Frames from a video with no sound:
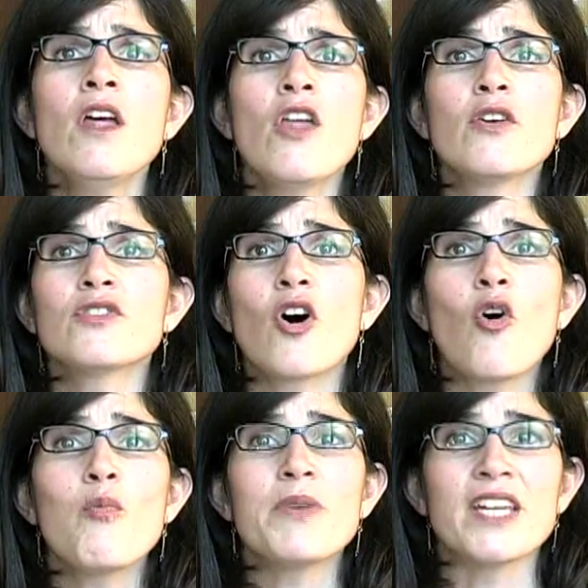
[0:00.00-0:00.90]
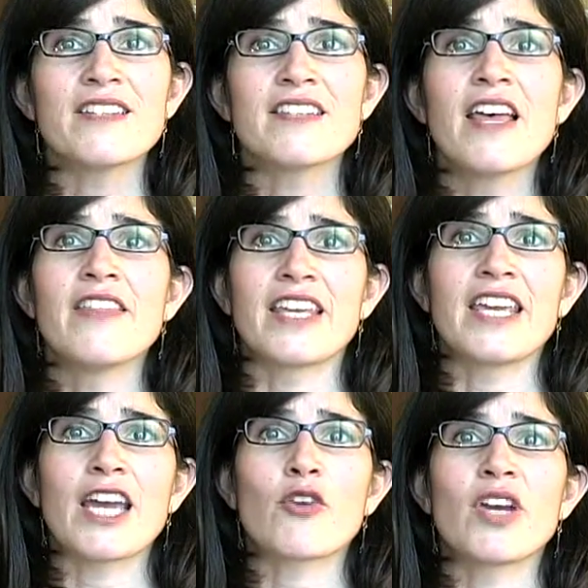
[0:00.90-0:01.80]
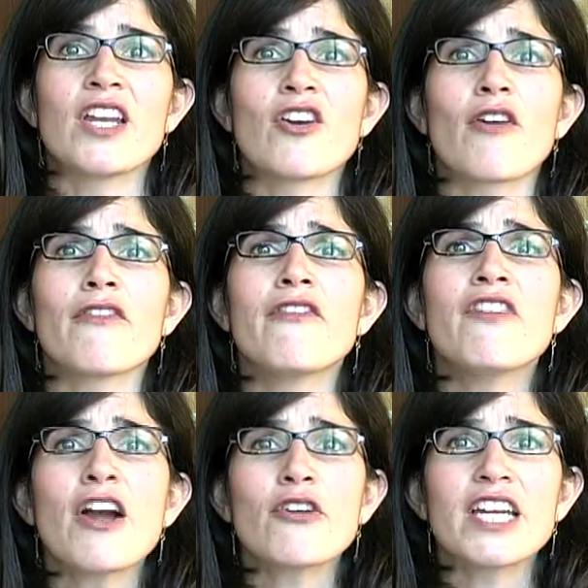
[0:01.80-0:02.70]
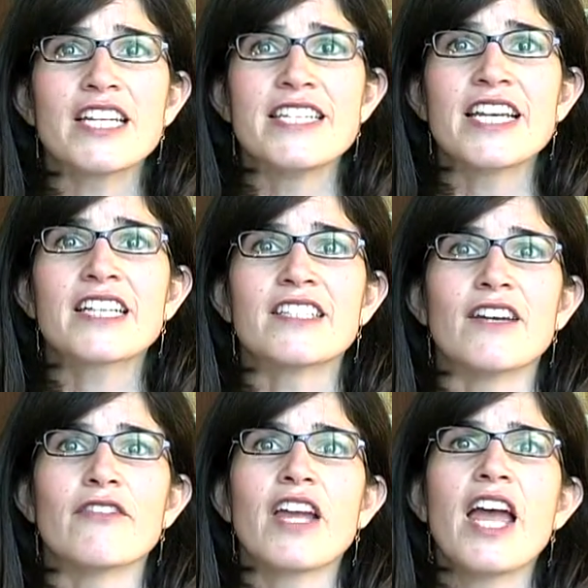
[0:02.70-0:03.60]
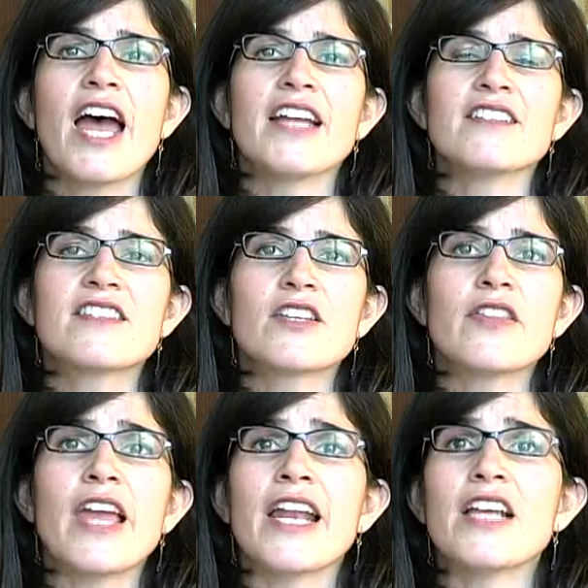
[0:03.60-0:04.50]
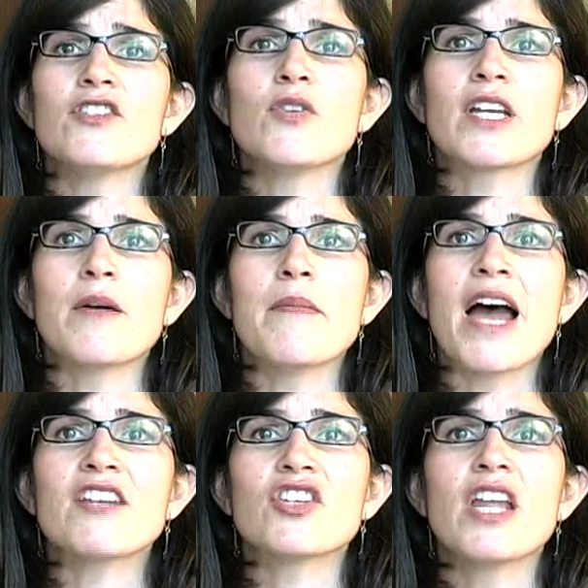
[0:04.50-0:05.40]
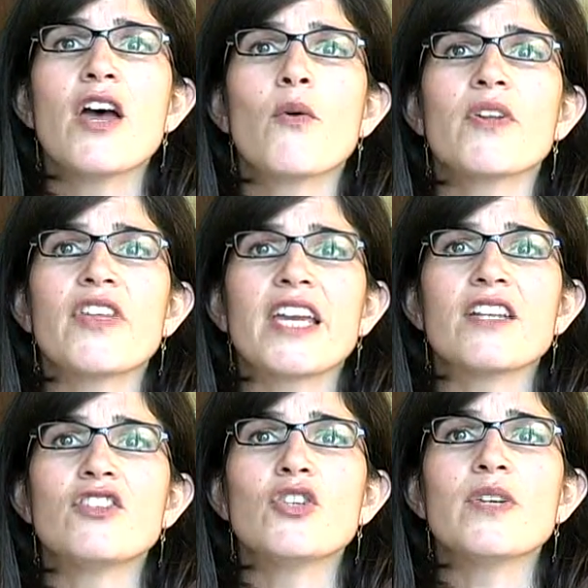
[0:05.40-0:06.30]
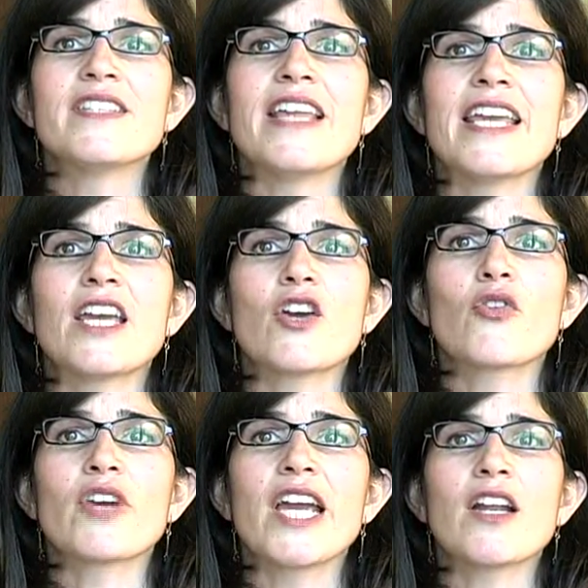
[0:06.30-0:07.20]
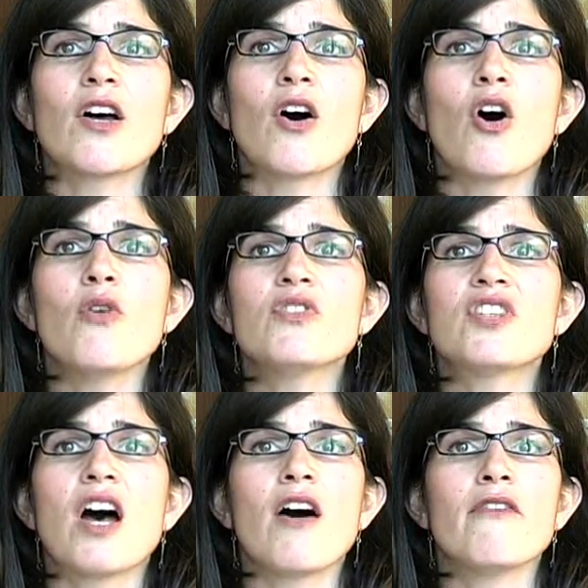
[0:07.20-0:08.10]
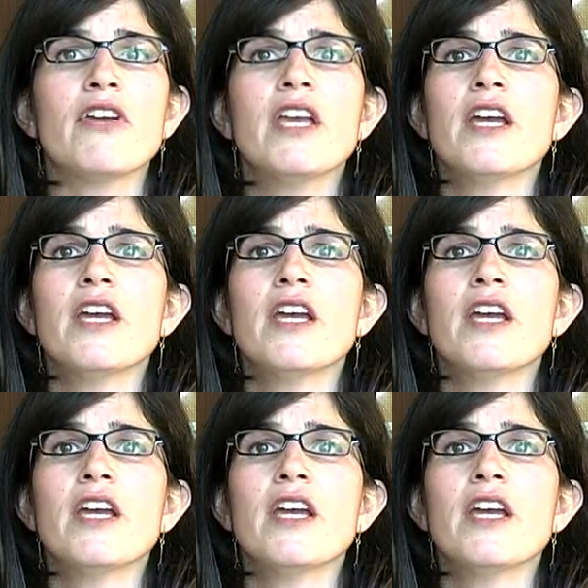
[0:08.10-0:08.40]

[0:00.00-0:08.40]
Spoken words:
Those opiates that can get created are very addictive, and as you can imagine, what they can do is they can create a host of